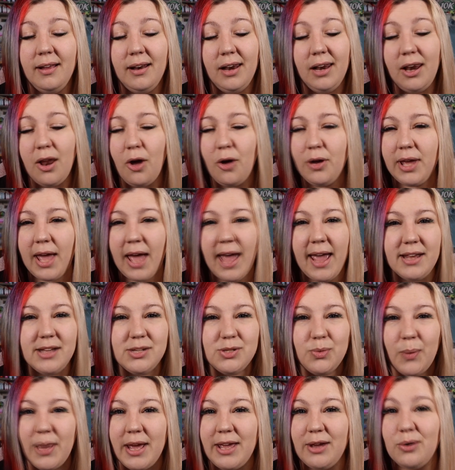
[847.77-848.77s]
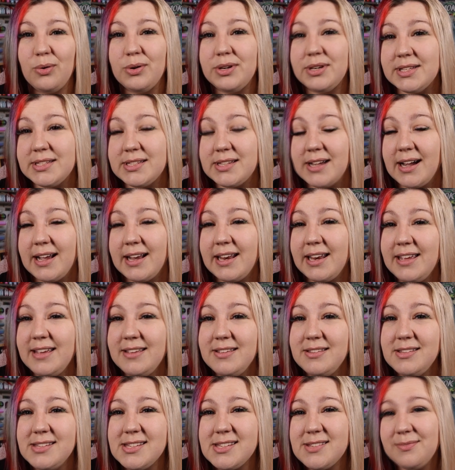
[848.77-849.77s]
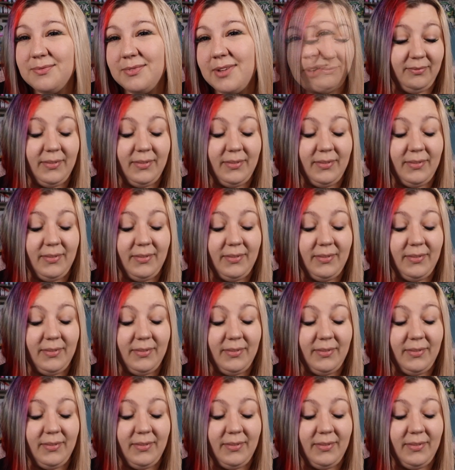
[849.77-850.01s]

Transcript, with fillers: locate where your design is,